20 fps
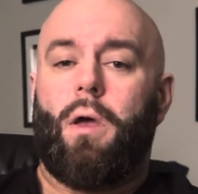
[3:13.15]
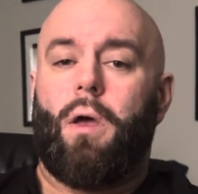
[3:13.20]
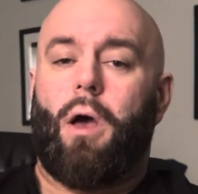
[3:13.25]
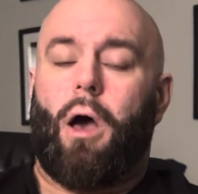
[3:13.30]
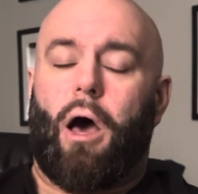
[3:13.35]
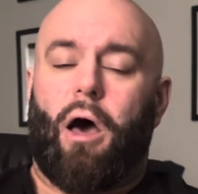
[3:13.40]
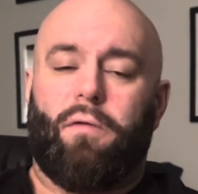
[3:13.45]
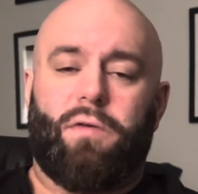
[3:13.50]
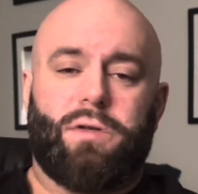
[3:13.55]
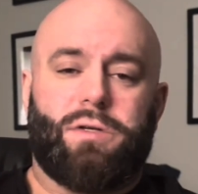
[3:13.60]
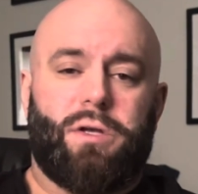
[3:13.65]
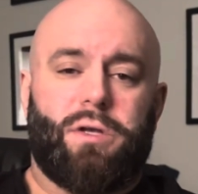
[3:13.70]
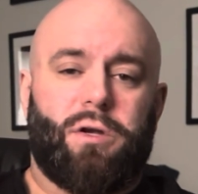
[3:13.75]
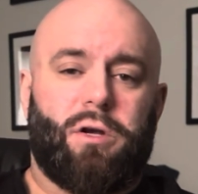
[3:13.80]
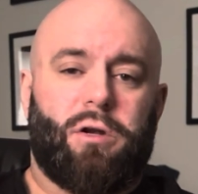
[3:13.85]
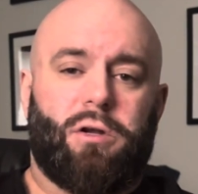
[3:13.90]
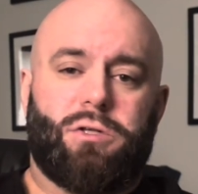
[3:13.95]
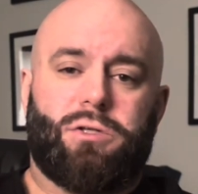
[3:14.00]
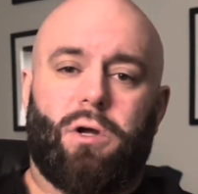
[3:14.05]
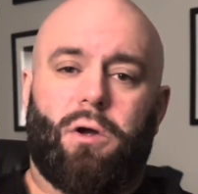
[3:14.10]
Obviously you're
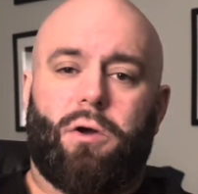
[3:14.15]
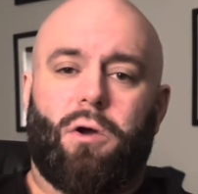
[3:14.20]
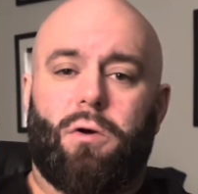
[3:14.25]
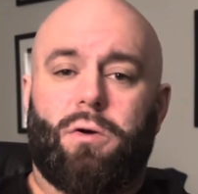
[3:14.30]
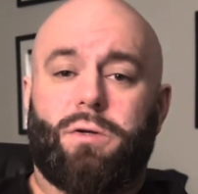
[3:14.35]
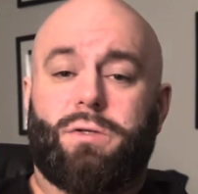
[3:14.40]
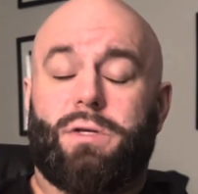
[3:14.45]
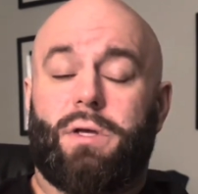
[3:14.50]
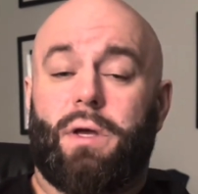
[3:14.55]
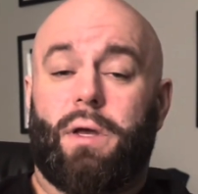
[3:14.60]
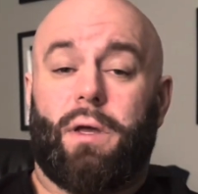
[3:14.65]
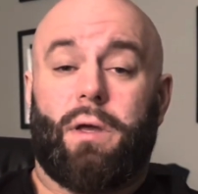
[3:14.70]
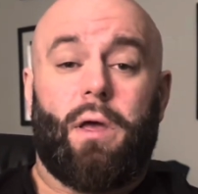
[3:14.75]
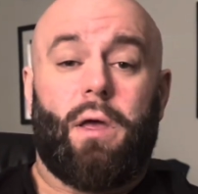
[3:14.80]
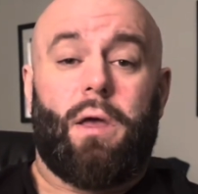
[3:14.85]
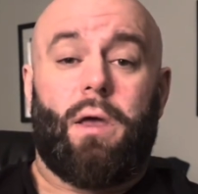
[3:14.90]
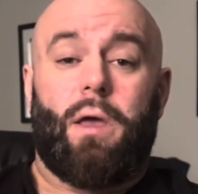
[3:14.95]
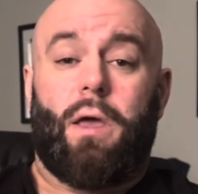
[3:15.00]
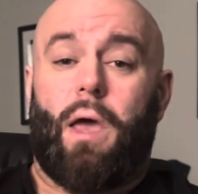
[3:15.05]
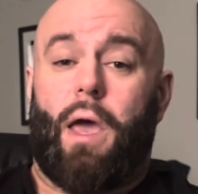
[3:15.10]
going to start cursing.
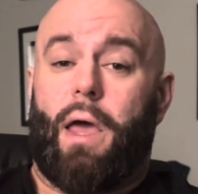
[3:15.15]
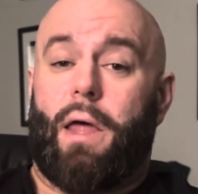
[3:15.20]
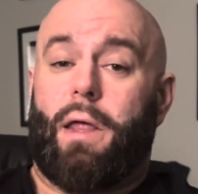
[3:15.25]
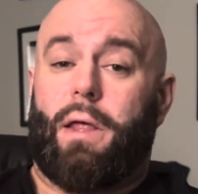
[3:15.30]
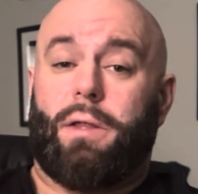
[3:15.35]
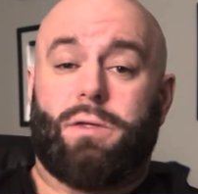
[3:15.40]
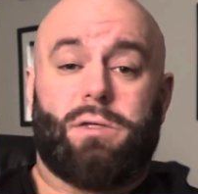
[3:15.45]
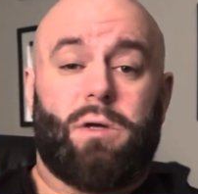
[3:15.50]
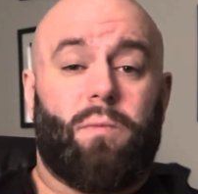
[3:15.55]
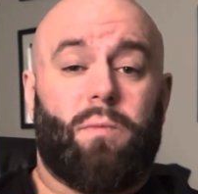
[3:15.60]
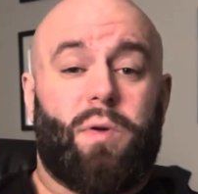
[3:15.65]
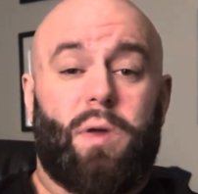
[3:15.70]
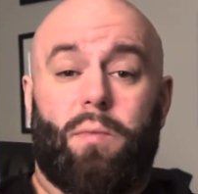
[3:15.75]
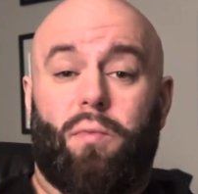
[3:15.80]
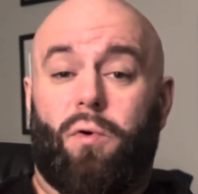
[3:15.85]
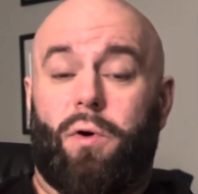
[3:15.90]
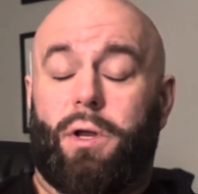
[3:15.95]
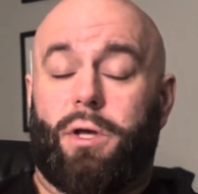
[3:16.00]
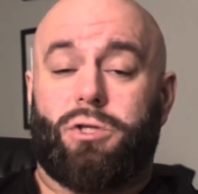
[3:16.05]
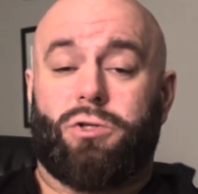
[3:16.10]
And then some
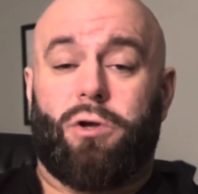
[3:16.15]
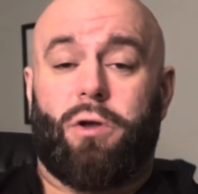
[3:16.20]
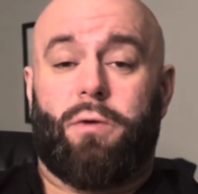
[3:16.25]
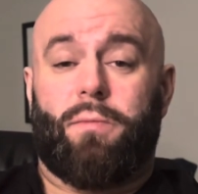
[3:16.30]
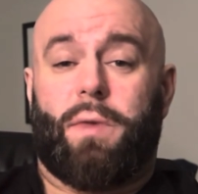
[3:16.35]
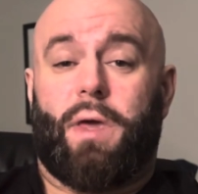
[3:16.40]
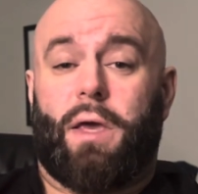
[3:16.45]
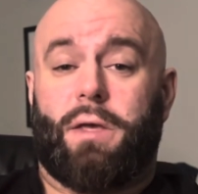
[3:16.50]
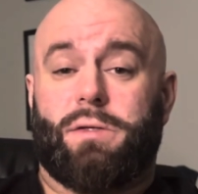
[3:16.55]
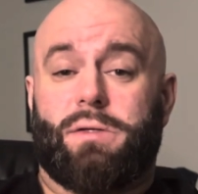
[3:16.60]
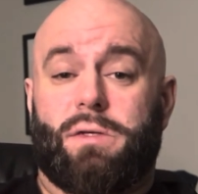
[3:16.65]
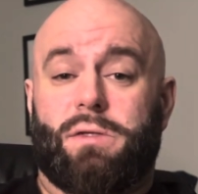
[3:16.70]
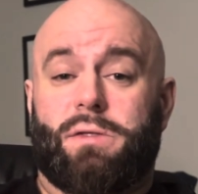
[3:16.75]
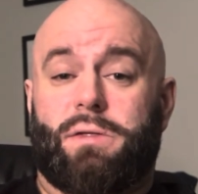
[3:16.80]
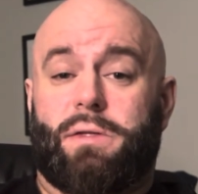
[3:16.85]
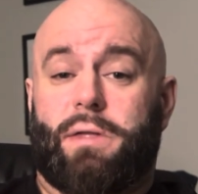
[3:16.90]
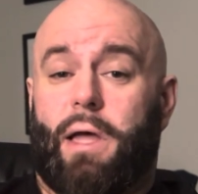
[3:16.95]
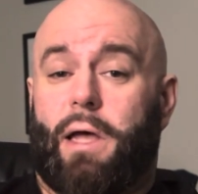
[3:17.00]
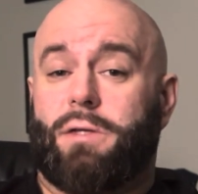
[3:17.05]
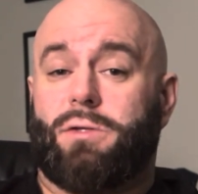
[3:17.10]
people in extreme cases,
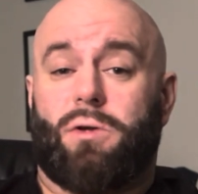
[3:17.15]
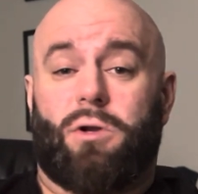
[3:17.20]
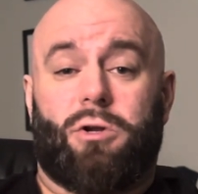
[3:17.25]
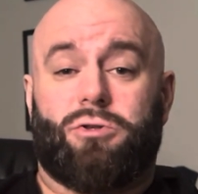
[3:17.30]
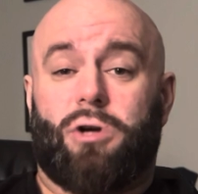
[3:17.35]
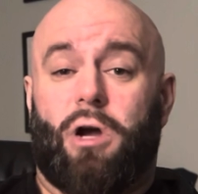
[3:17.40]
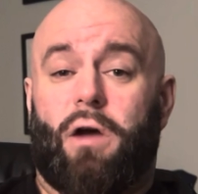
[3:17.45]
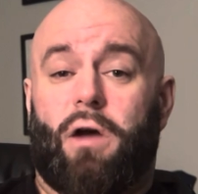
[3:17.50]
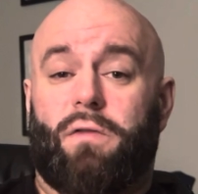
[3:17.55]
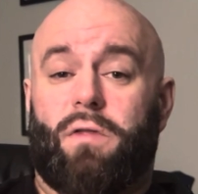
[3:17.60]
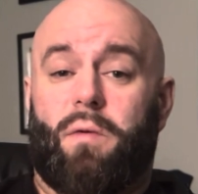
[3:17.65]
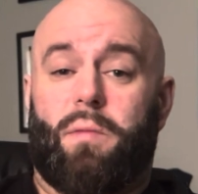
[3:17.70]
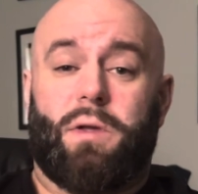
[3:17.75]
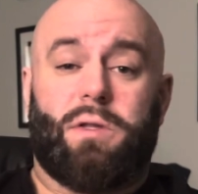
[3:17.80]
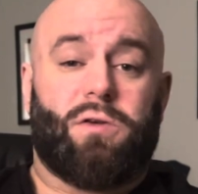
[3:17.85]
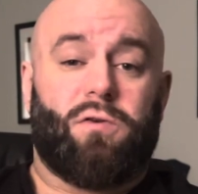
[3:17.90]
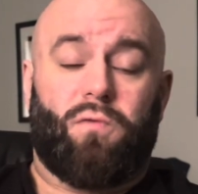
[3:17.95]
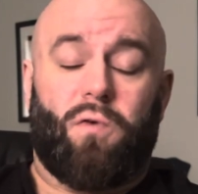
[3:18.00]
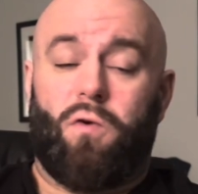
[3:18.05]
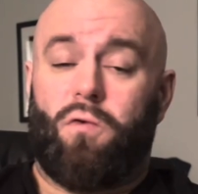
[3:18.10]
that's going to drive them
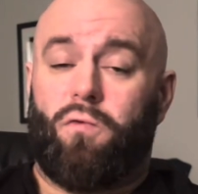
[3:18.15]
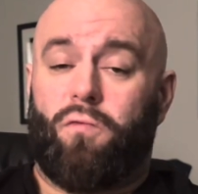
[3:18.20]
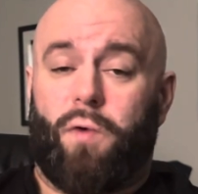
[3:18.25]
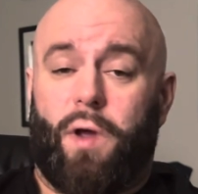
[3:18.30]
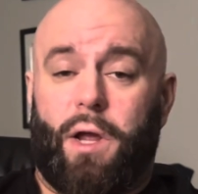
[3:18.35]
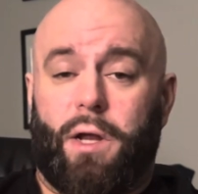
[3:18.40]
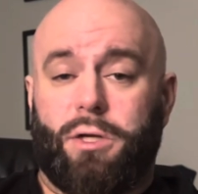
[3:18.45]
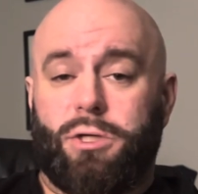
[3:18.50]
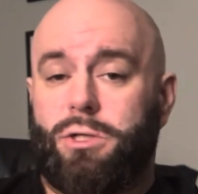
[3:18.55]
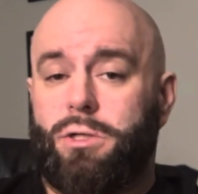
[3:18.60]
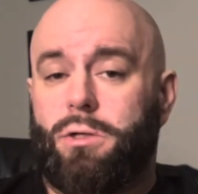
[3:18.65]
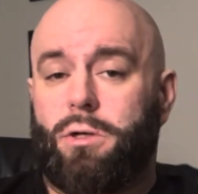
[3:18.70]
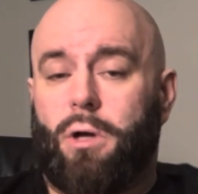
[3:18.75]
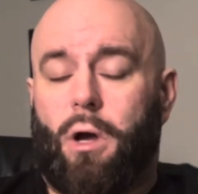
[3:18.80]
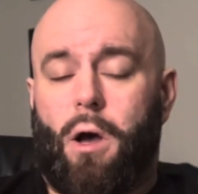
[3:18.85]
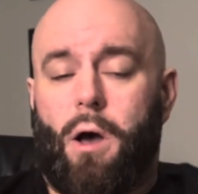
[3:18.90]
into road rage.